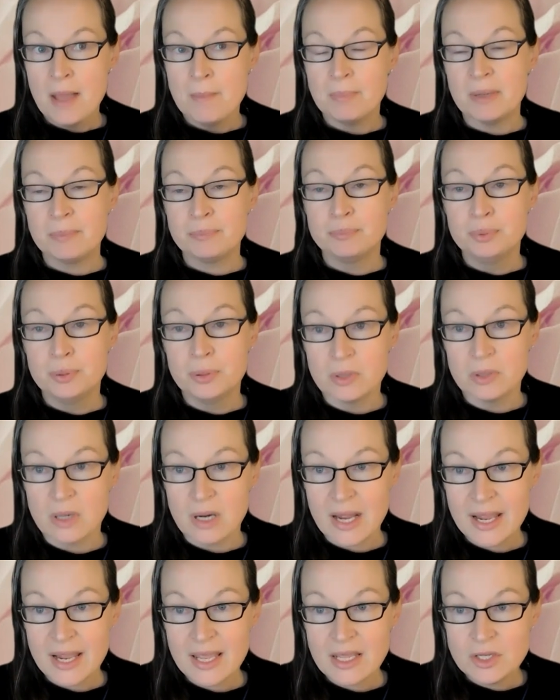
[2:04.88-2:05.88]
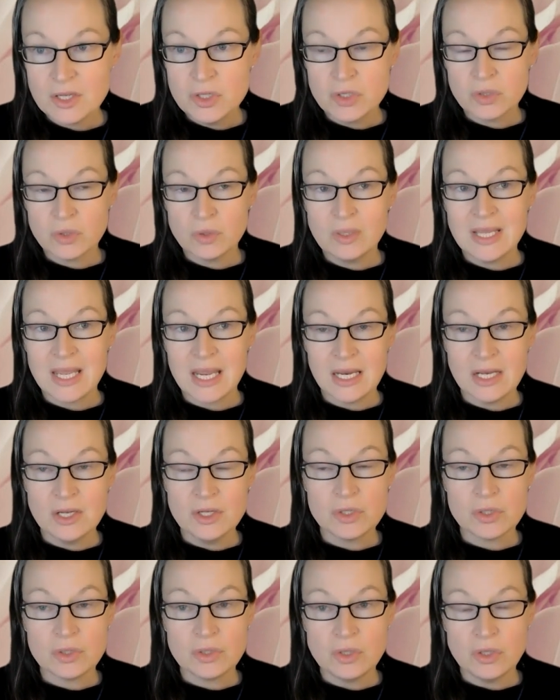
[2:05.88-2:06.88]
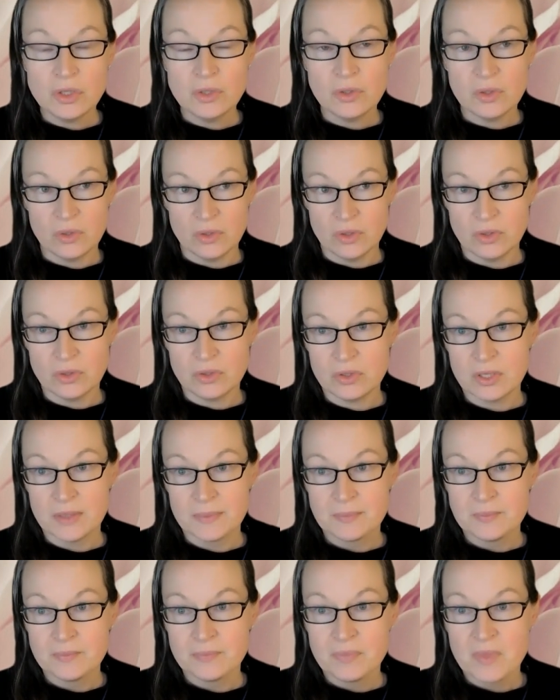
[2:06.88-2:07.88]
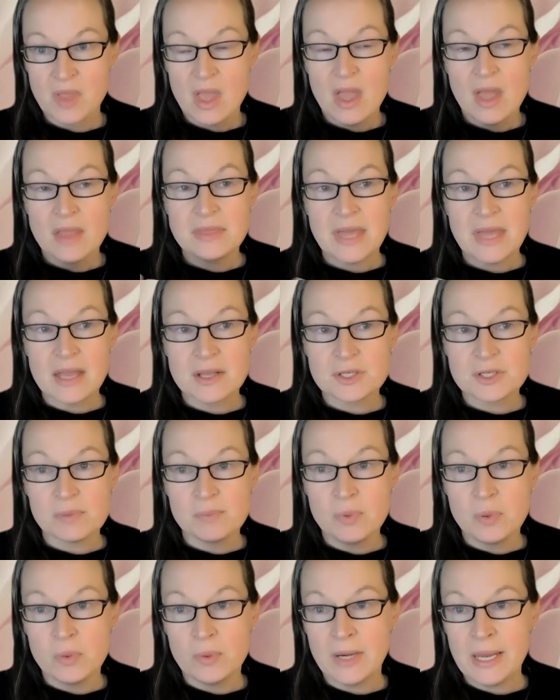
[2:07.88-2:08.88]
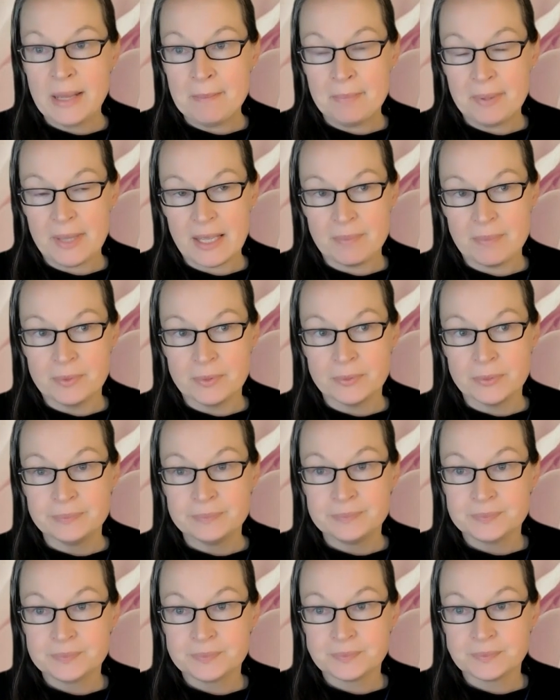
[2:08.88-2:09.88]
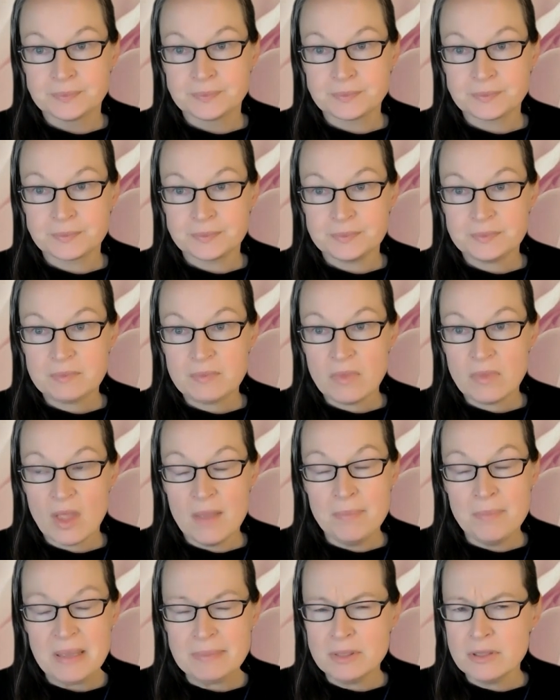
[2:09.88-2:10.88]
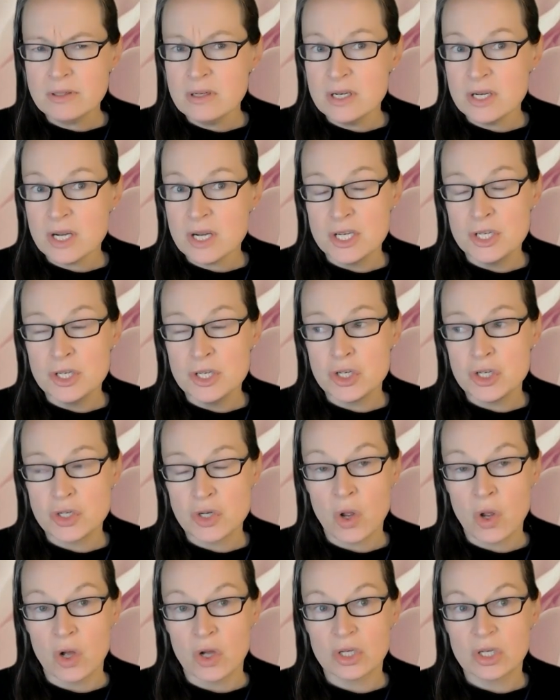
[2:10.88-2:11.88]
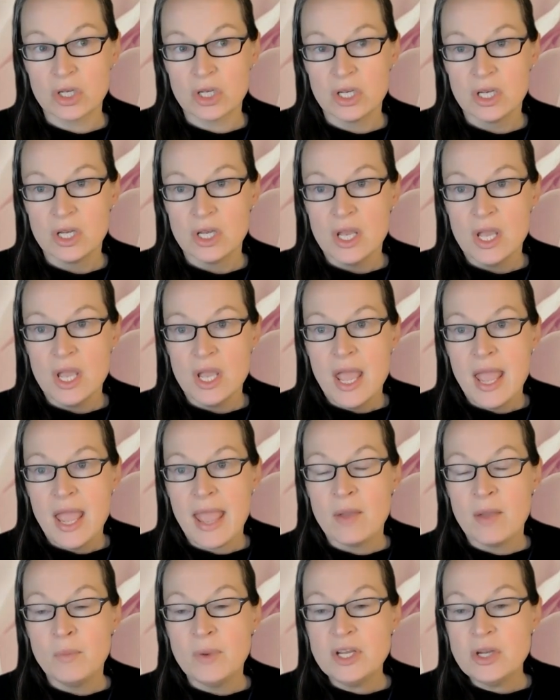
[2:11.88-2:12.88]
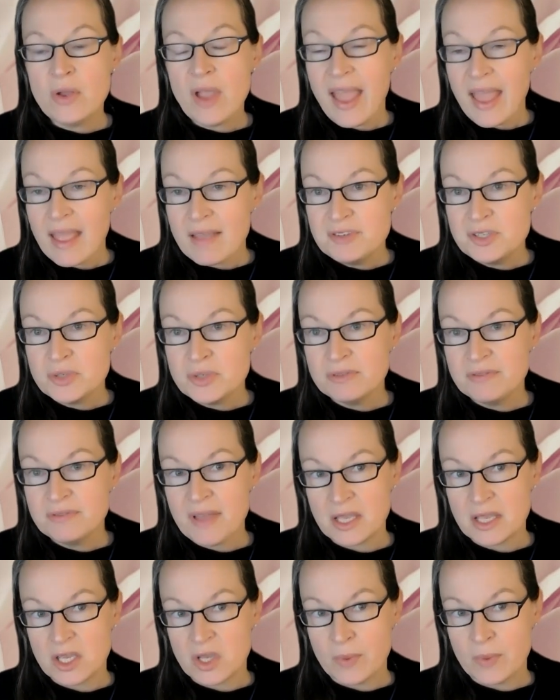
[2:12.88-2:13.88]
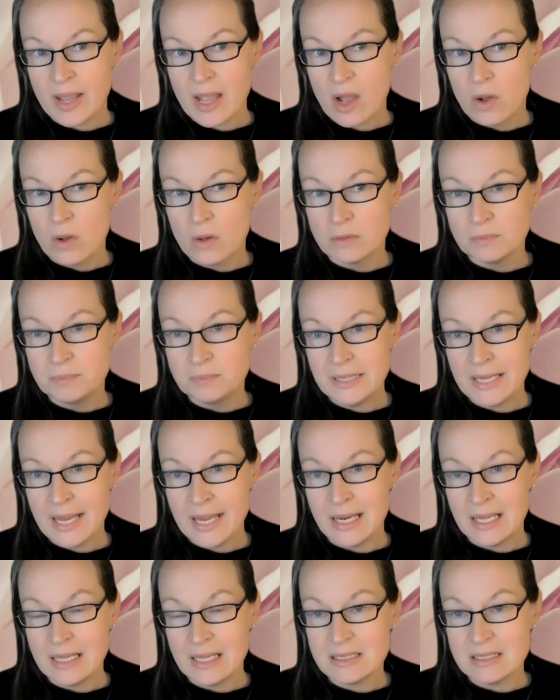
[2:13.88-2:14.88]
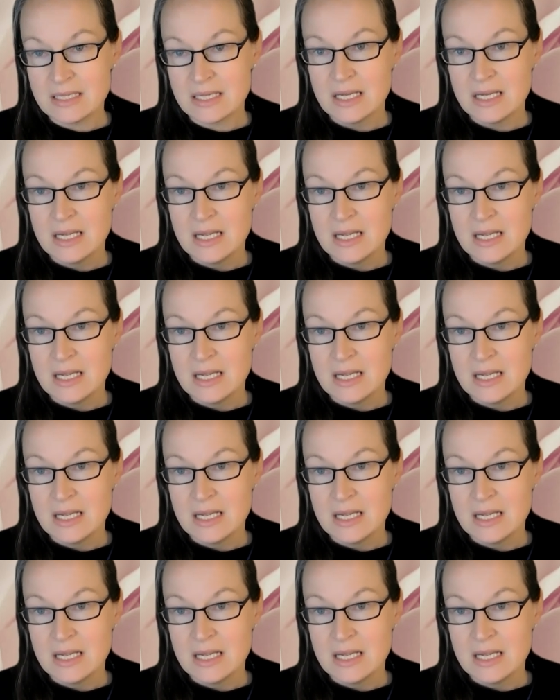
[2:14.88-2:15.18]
but prior to getting to New Earth, they are supporting people. And people are in shock. And when you have to evacuate a whole planet,